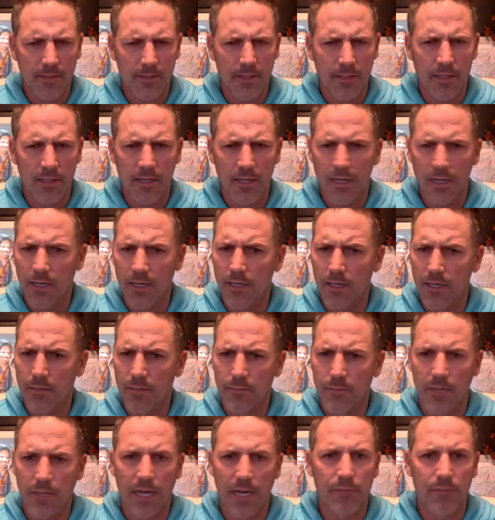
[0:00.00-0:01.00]

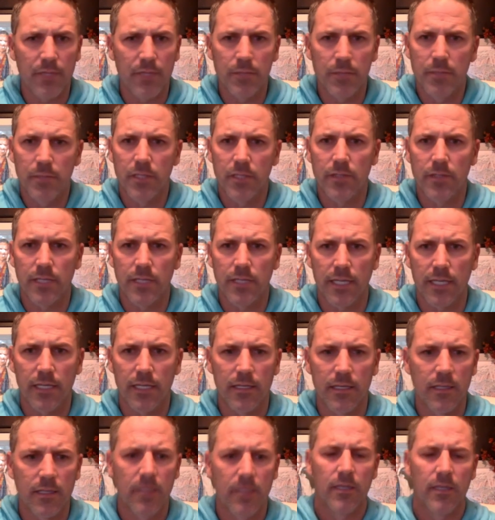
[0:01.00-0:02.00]
I've been building it.
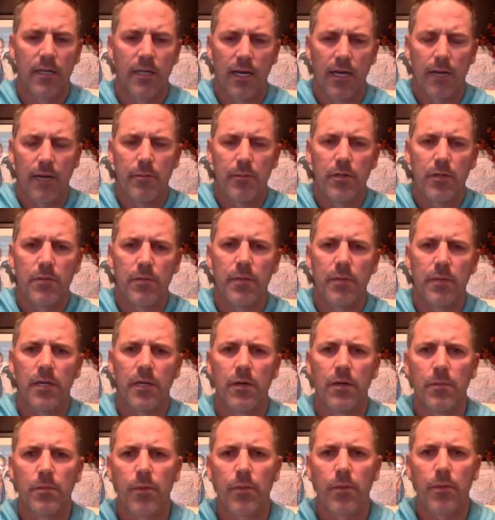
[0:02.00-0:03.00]
I built my
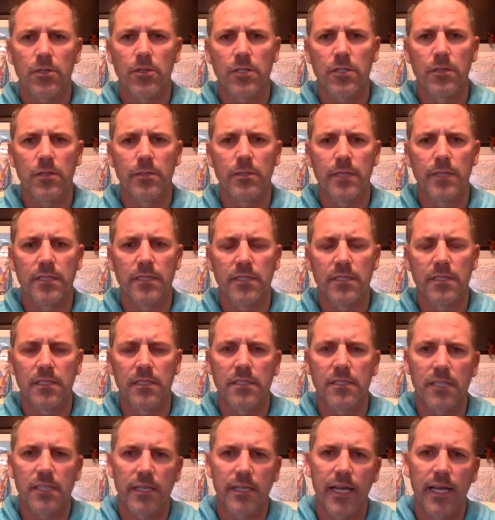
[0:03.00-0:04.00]
own personal
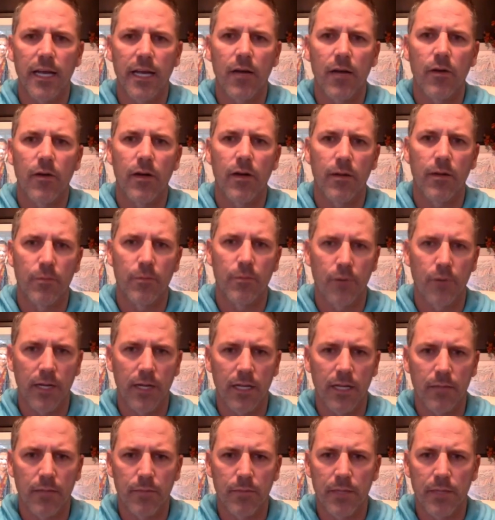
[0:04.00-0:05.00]
business, and now I'm
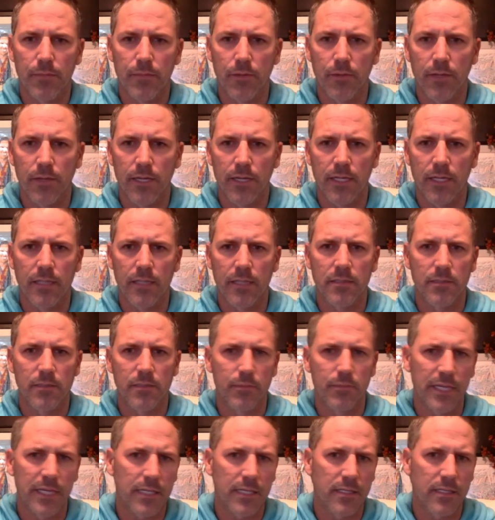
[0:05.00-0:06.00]
bringing people in to
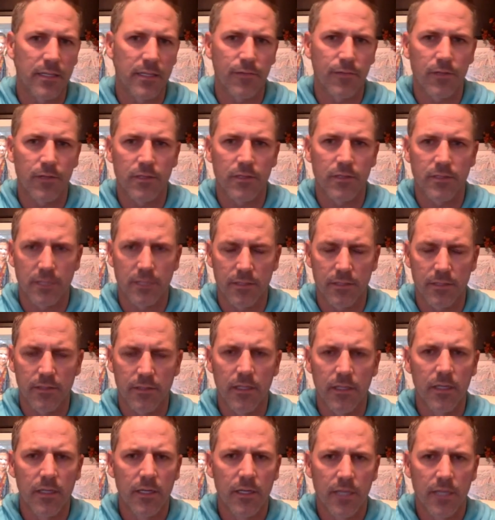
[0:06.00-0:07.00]
make a difference in
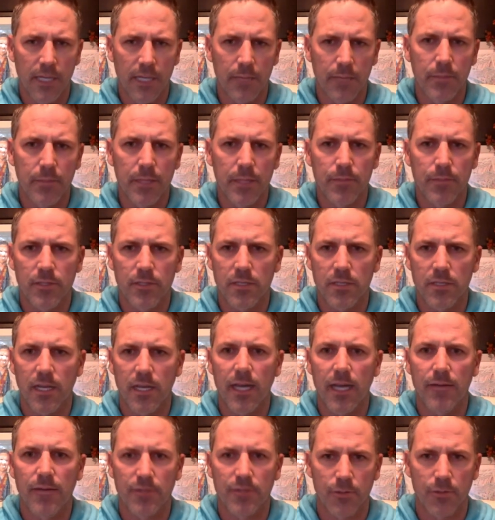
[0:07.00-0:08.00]
people's
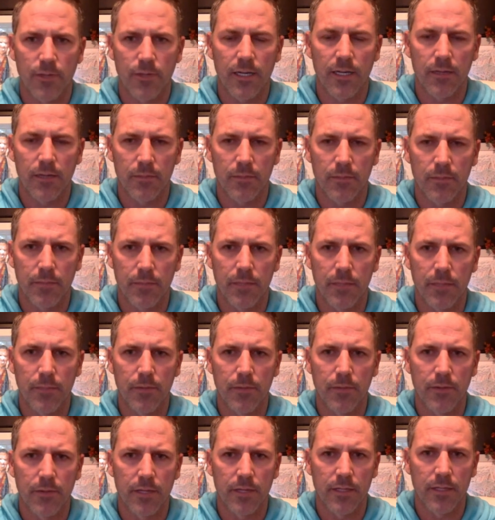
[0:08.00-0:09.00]
lives around me,
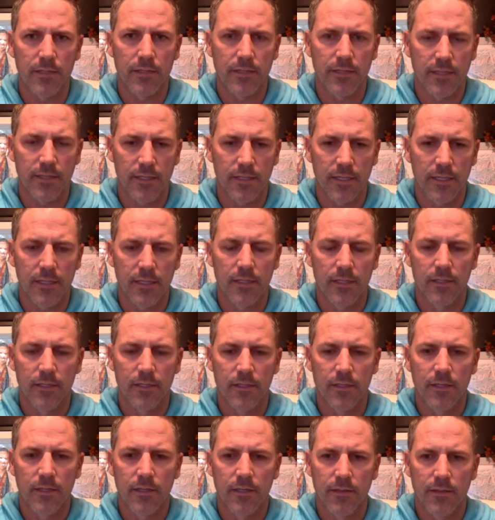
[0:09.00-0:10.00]
people that
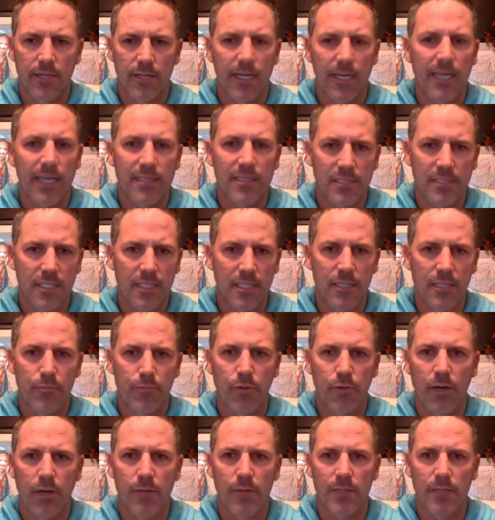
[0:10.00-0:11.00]
I see
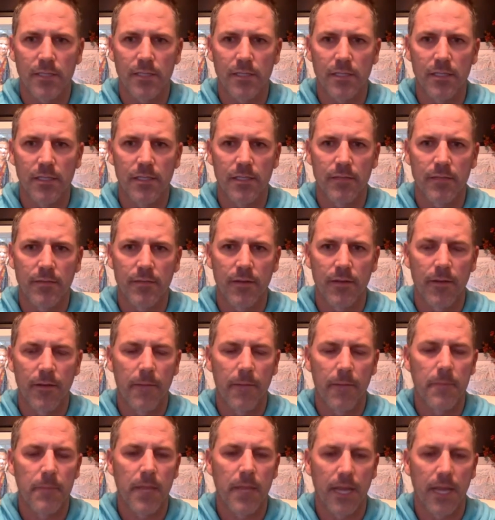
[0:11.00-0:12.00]
promise in,
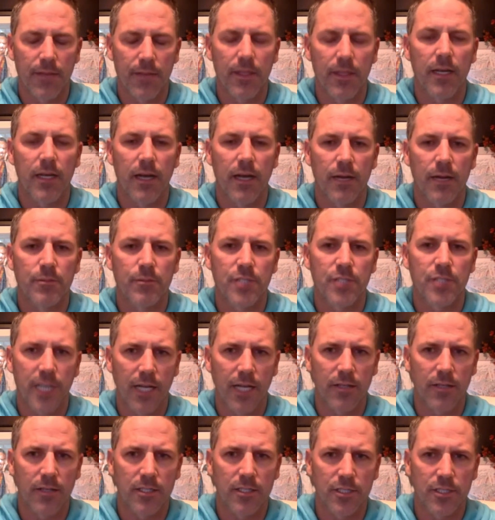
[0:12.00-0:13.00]
and that I'm
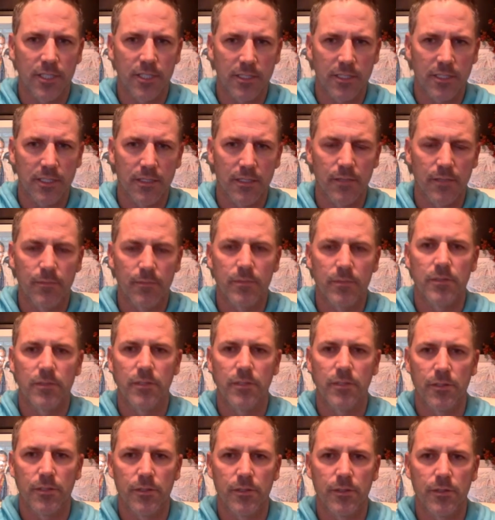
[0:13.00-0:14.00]
challenging them
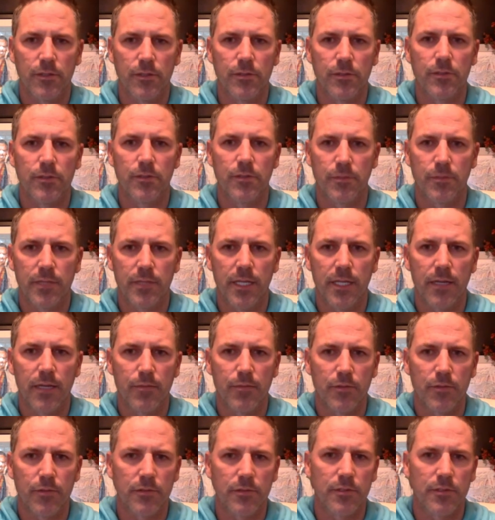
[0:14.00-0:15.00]
to be
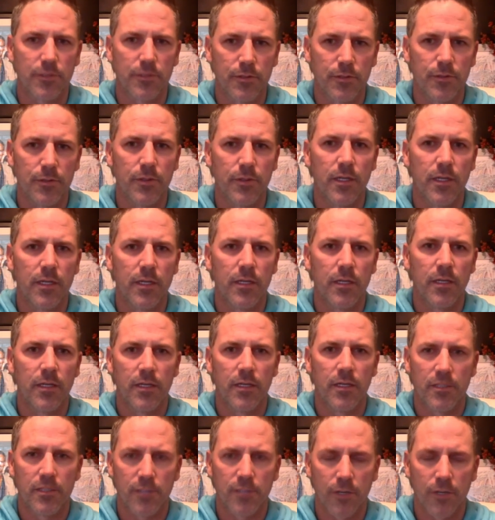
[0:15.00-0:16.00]
able to
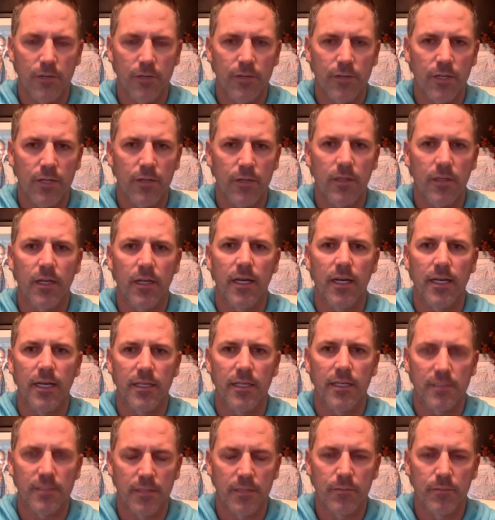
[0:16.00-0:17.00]
serve their
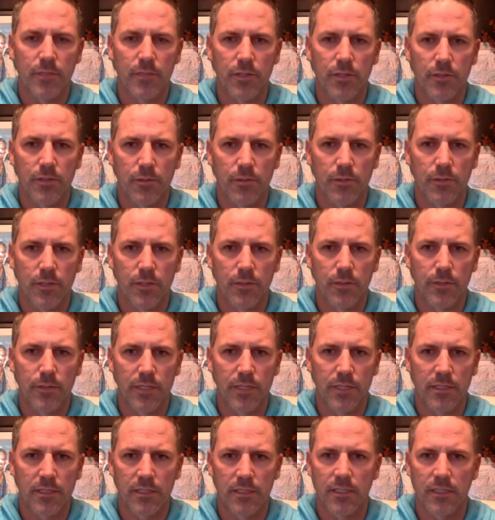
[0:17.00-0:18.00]
clients and build a real
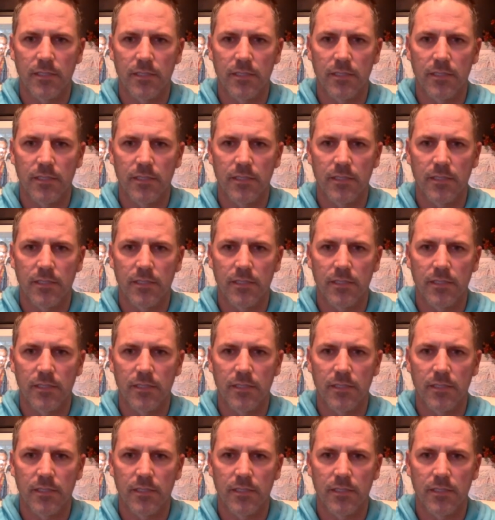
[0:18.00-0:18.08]
business.